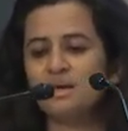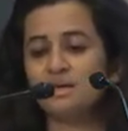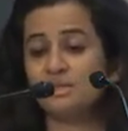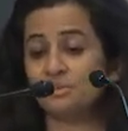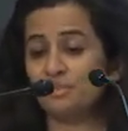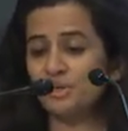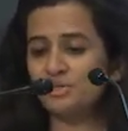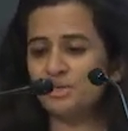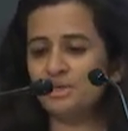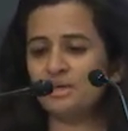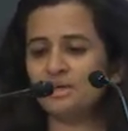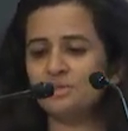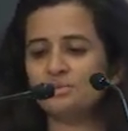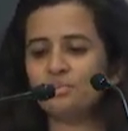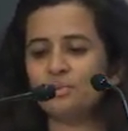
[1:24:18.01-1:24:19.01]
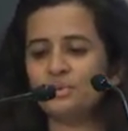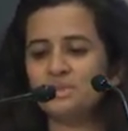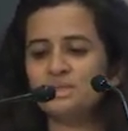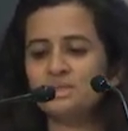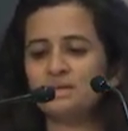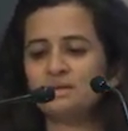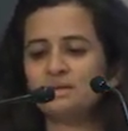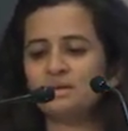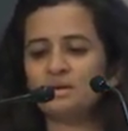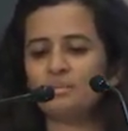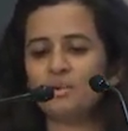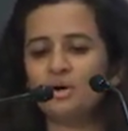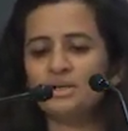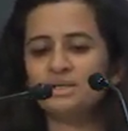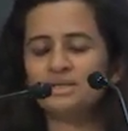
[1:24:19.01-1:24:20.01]
especially in exports and
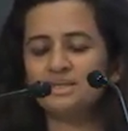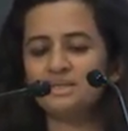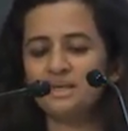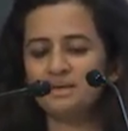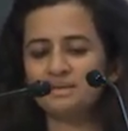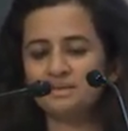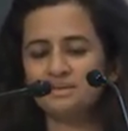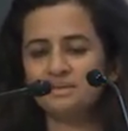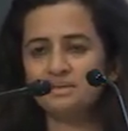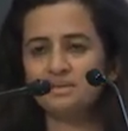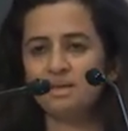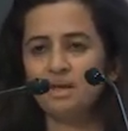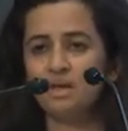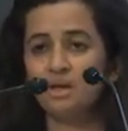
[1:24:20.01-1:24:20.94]
commodity sectors.